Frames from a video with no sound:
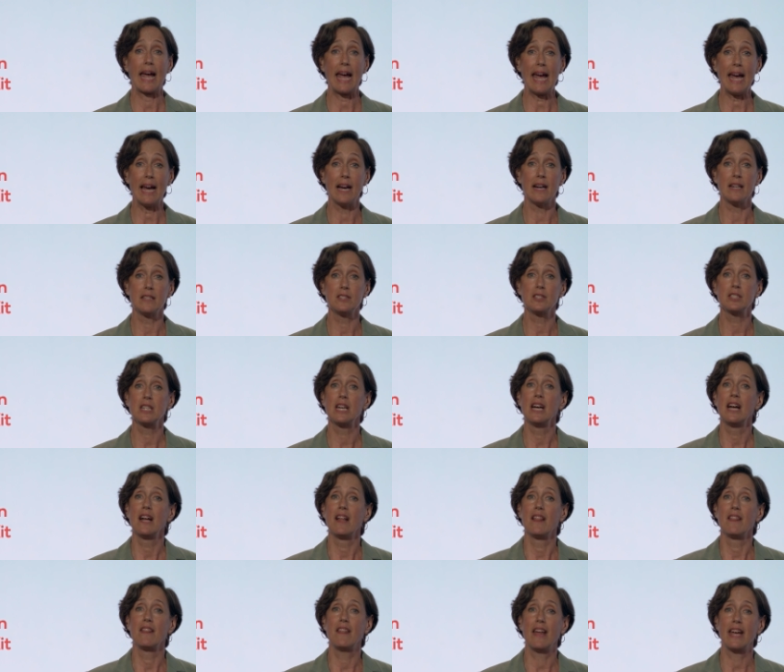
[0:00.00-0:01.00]
And
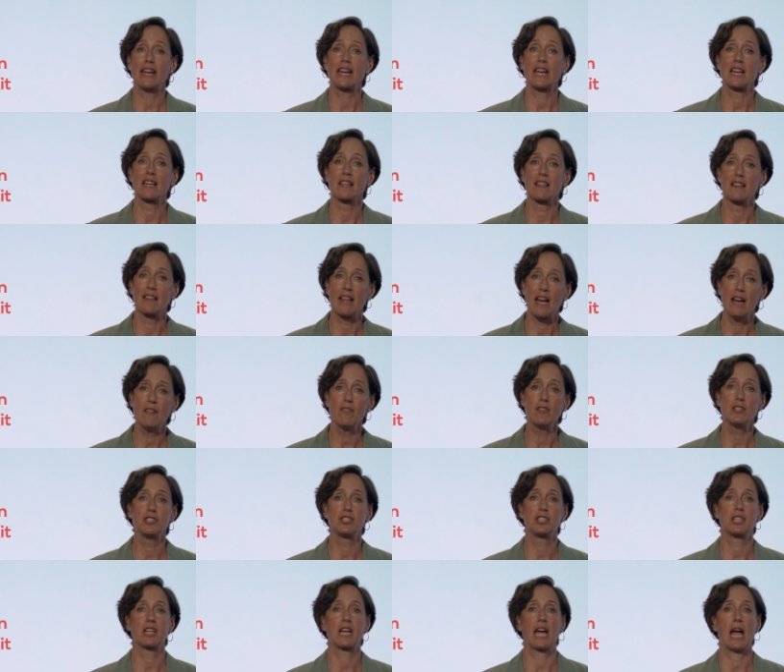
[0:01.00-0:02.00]
they can
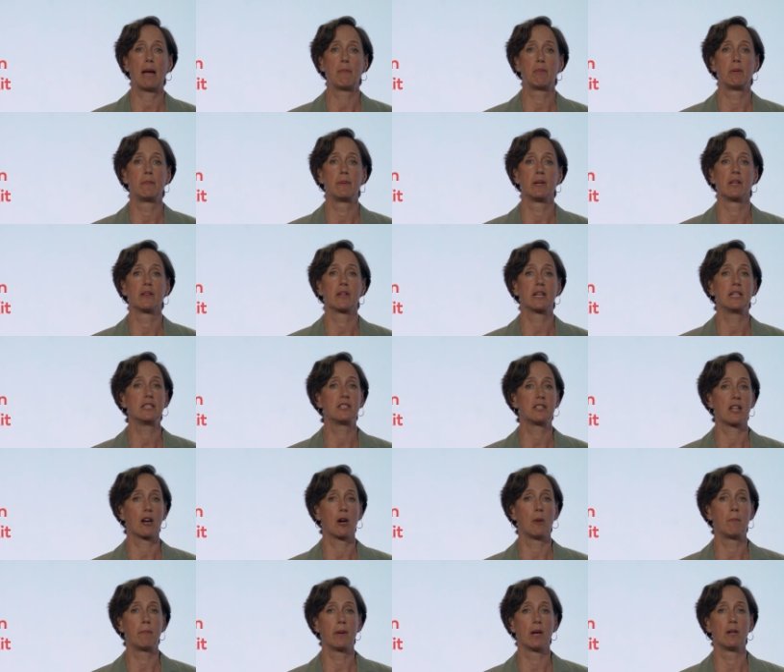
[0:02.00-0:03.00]
leverage the capabilities
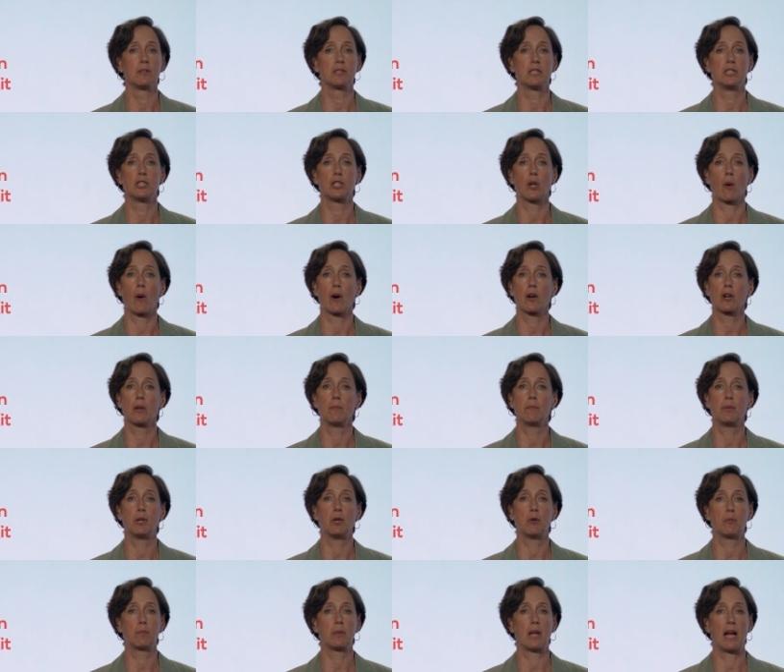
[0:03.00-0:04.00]
that are built into our
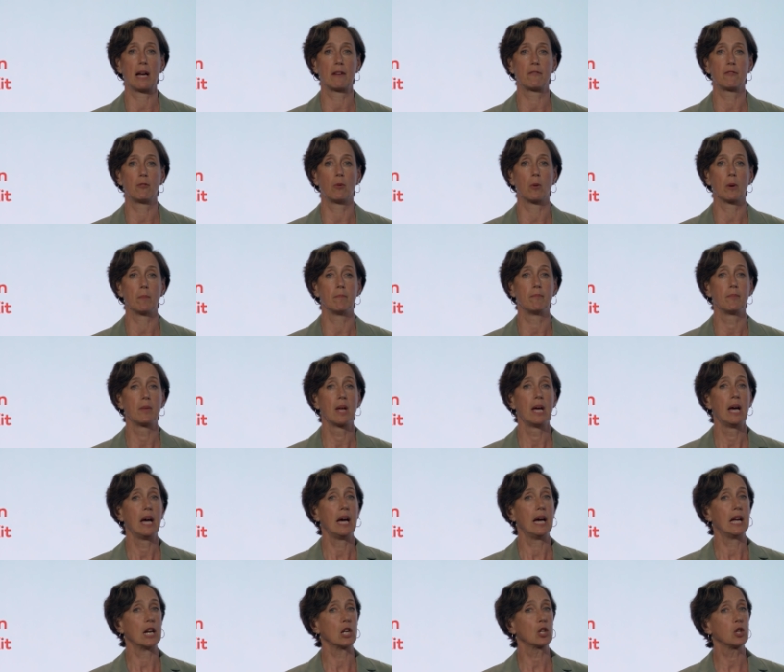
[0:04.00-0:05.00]
compute platform,
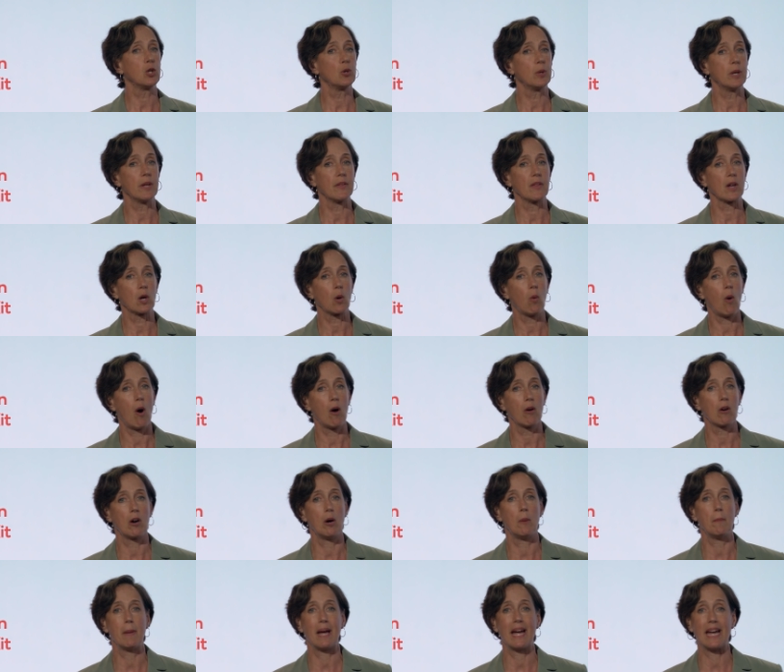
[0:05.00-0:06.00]
including the
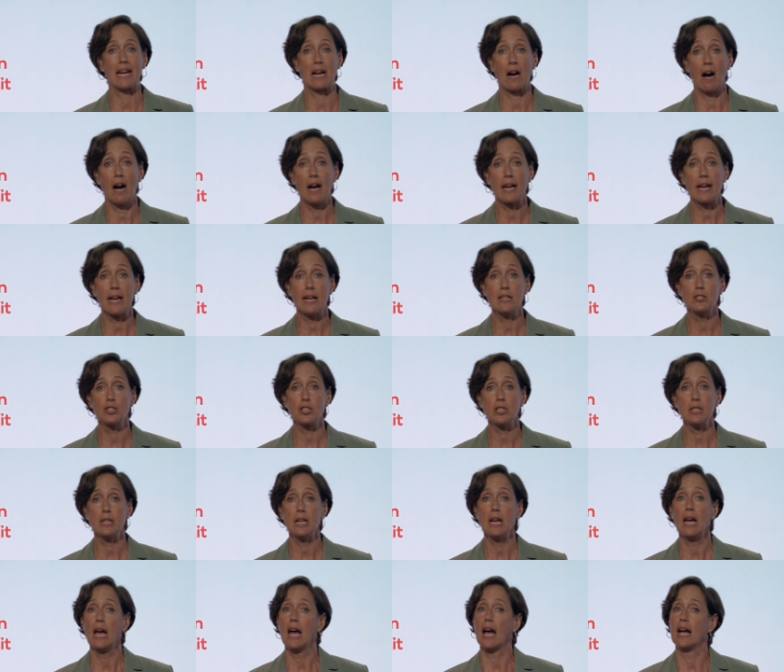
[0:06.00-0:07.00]
Qualcomm AI
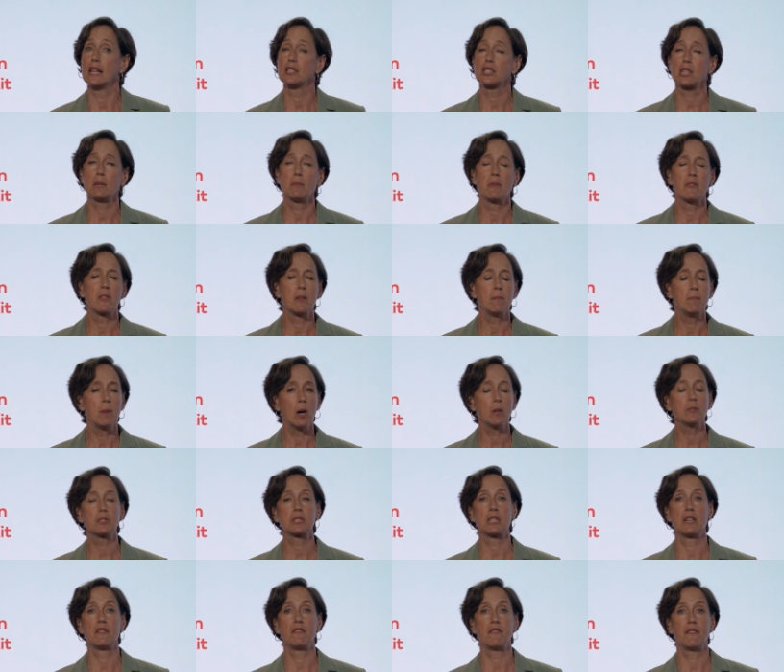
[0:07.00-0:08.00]
engine and some of the
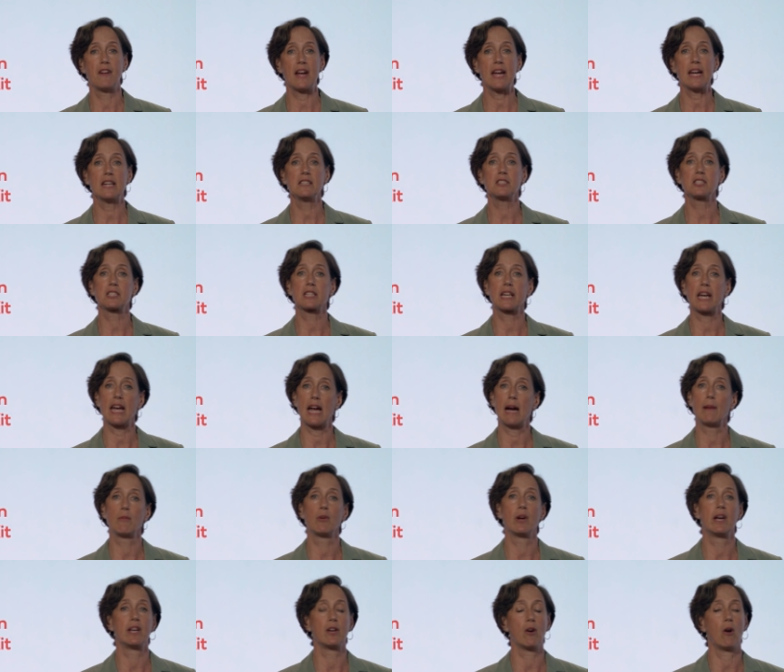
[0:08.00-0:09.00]
most advanced
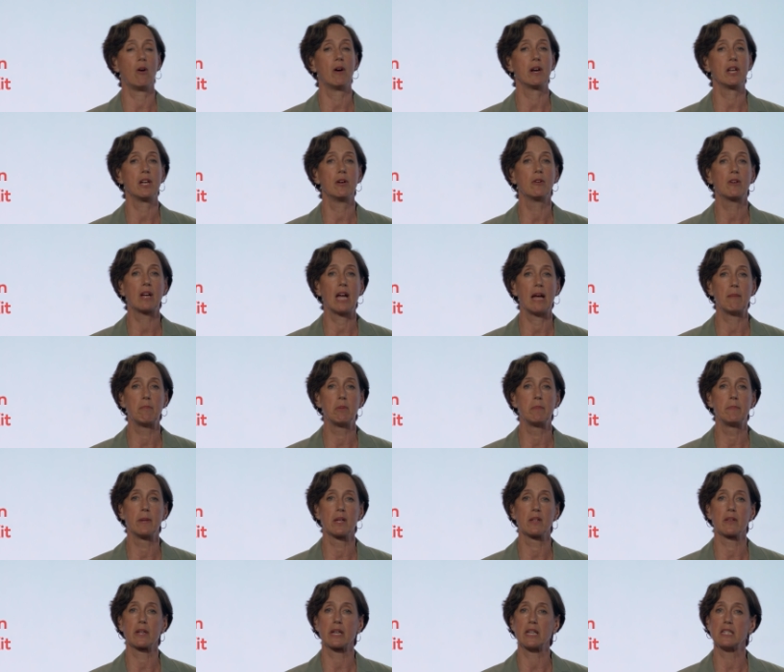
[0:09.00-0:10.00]
camera and audio
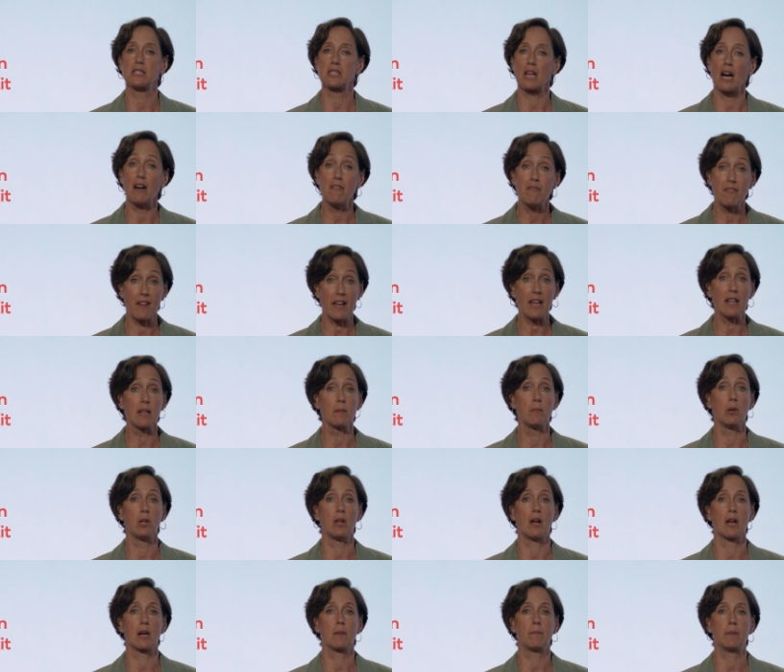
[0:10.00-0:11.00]
capabilities
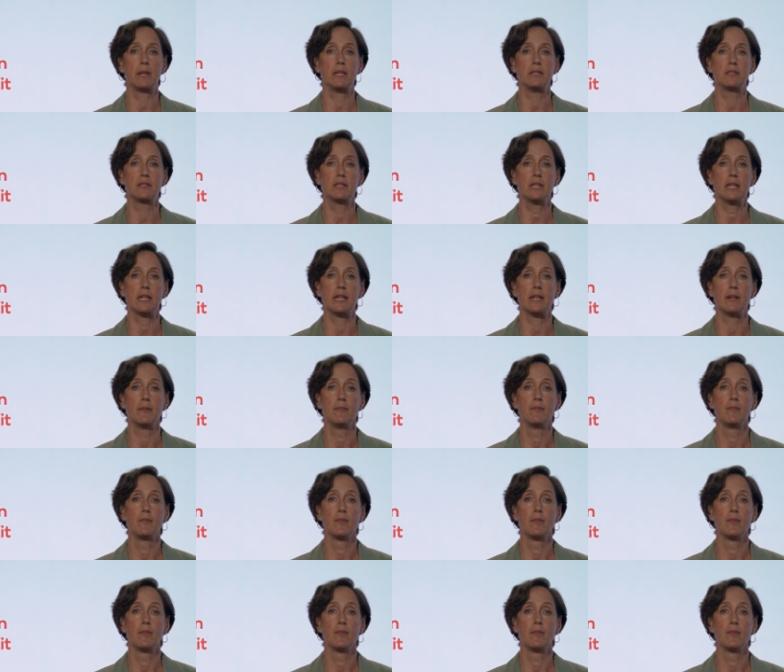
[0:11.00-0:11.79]
available on a PC.